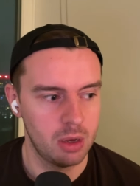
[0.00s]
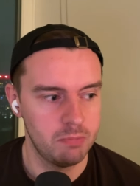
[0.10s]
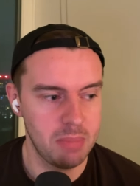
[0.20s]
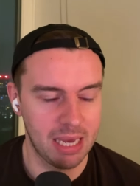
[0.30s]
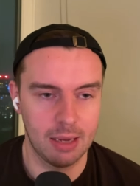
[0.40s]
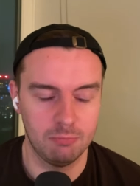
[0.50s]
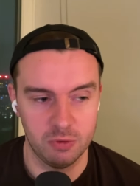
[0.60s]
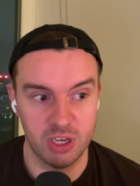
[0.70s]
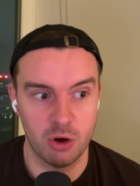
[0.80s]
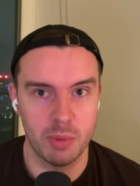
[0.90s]
making
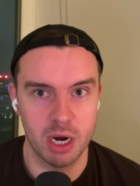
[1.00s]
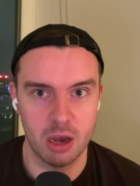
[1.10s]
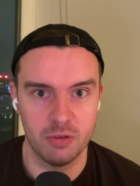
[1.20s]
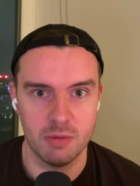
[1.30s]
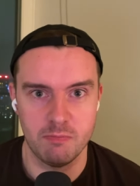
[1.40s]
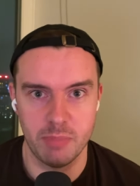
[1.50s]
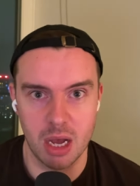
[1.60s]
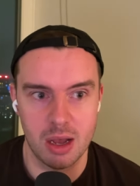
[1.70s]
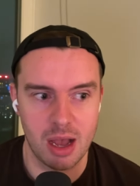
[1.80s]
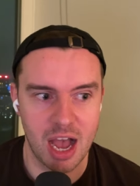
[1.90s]
zero money off it,
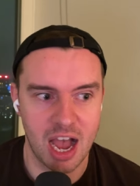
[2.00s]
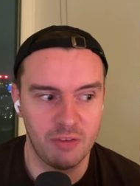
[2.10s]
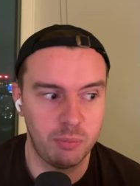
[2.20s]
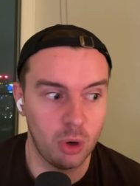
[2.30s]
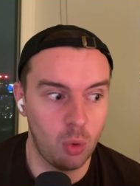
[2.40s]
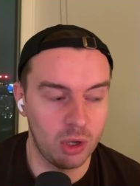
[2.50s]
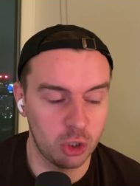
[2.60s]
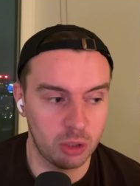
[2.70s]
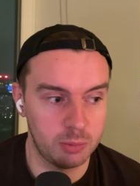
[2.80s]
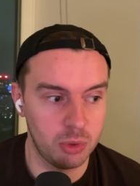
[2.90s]
but I've put a Welsh
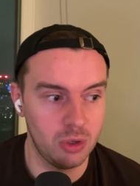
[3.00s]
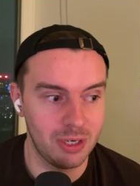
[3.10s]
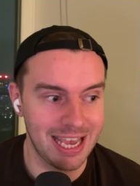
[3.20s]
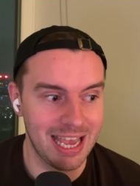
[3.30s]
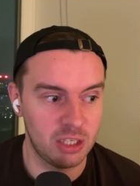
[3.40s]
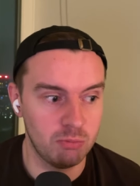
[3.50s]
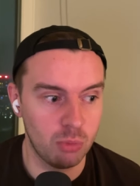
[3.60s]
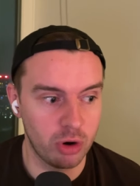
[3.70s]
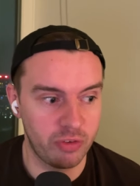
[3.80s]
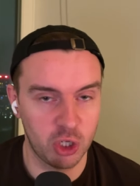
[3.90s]
jobs board. It's
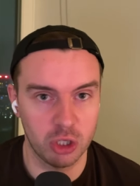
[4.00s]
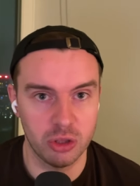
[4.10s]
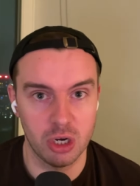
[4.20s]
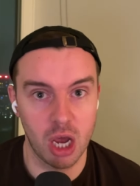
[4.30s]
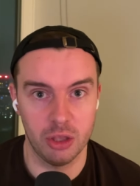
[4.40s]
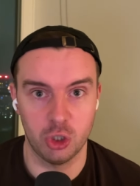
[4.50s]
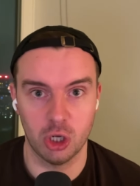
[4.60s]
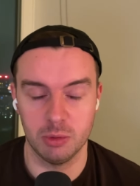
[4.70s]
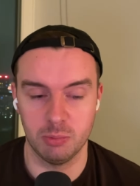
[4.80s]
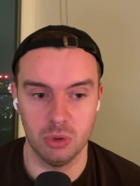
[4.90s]
more efficient than other
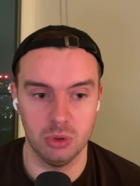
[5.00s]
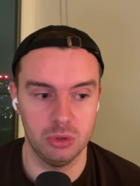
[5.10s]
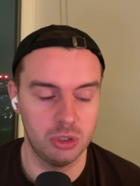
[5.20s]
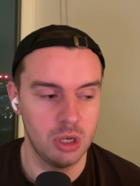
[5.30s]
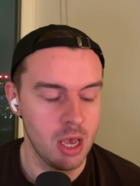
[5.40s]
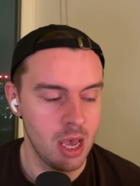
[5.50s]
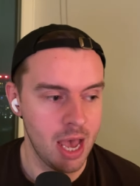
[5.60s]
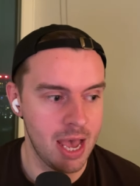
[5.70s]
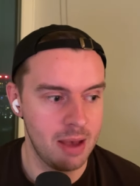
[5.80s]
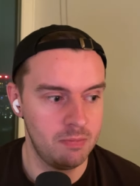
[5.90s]
jobs boards.
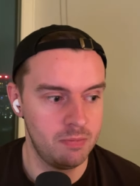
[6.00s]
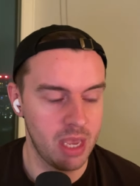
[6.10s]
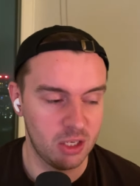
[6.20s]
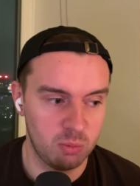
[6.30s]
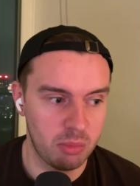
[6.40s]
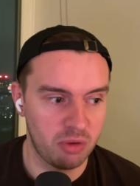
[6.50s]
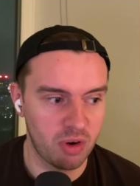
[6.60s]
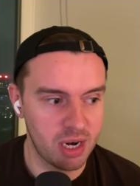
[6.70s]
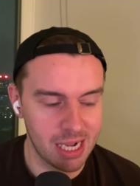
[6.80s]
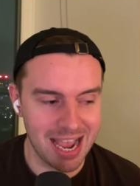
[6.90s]
Um, it's mobile
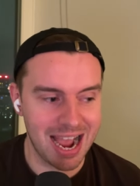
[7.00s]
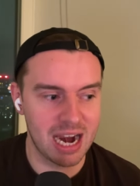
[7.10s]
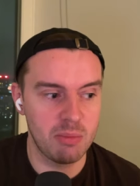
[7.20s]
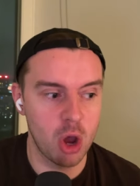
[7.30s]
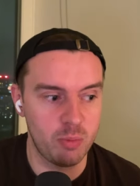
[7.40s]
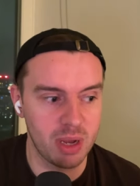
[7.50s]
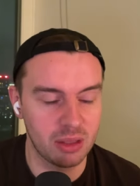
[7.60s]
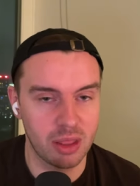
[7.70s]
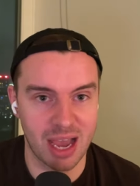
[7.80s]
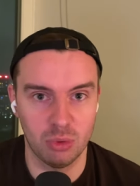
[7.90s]
friendly, and I'm hoping
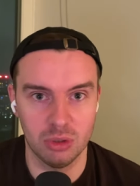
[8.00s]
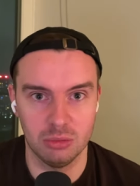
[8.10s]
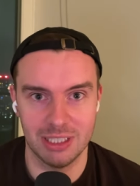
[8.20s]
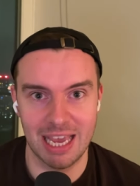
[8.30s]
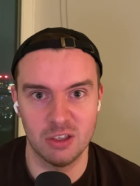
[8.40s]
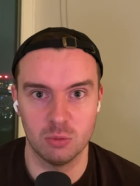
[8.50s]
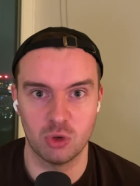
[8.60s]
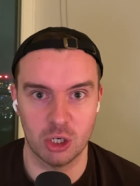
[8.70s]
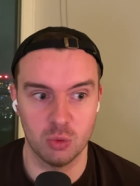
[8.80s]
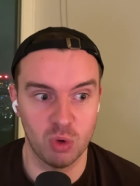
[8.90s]
that that will gain some
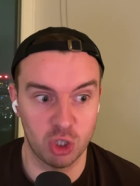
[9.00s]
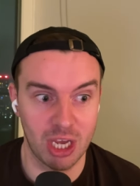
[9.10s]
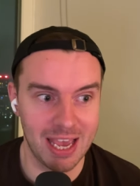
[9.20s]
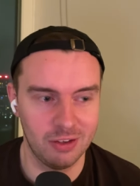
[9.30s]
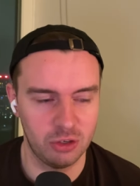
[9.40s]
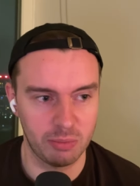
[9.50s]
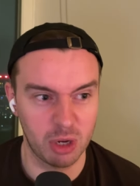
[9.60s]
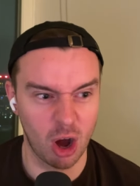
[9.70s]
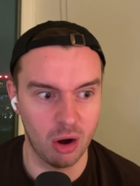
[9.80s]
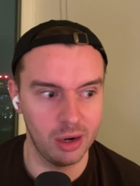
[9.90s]
traction, which it is. I'm
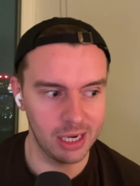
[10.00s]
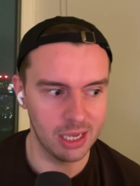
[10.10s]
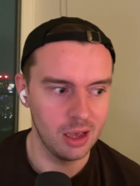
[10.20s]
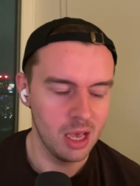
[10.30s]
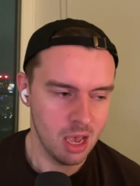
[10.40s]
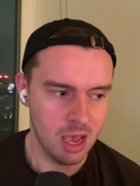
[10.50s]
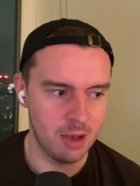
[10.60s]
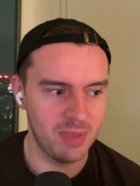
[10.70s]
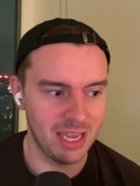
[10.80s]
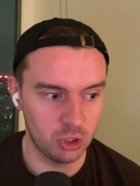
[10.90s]
currently
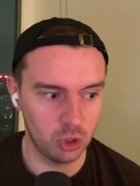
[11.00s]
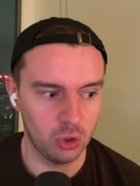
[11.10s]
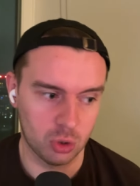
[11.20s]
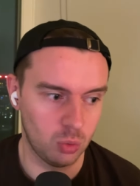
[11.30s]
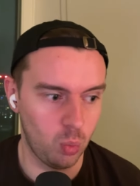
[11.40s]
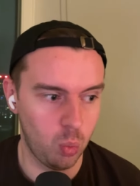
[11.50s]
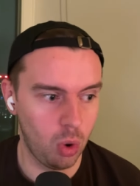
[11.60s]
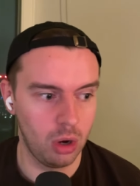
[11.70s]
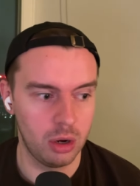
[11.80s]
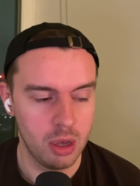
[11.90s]
um, in talks with
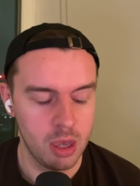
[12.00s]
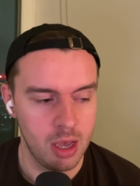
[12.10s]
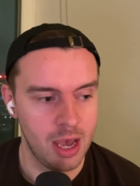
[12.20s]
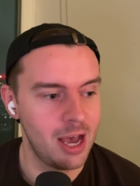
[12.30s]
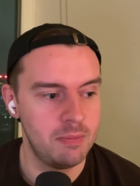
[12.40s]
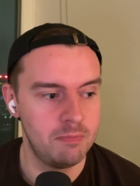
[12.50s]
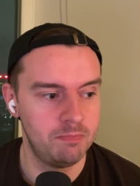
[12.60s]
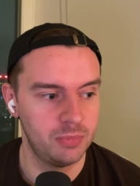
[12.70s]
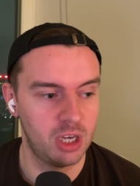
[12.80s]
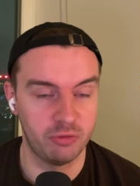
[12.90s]
one
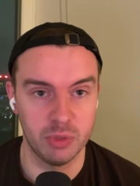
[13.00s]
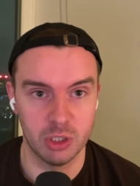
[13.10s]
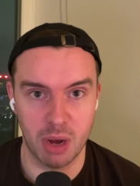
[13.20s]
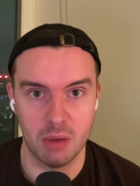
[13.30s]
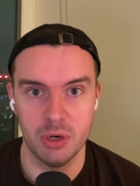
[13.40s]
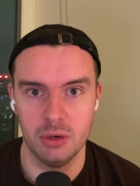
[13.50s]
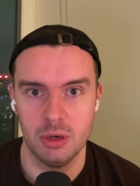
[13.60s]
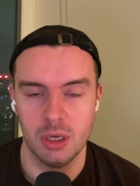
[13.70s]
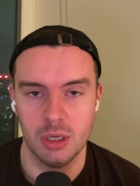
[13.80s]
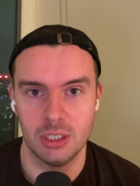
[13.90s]
um, government department
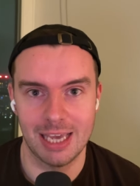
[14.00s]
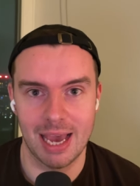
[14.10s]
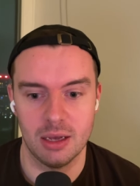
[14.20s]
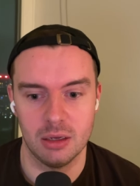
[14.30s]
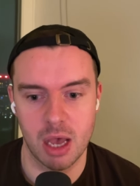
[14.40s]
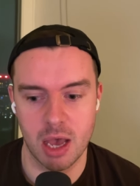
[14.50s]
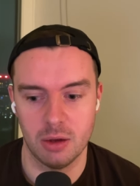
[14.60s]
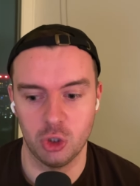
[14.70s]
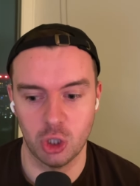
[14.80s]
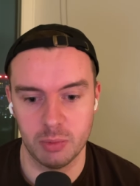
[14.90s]
to get
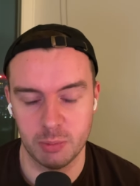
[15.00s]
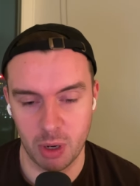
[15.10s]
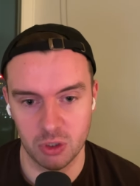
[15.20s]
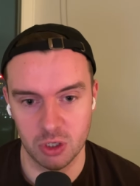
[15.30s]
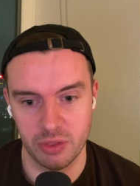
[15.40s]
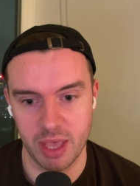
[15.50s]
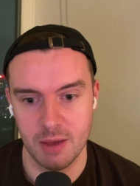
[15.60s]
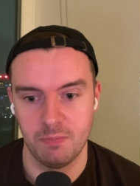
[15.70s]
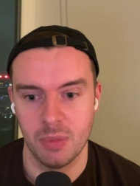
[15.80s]
uh, jobs posted on there.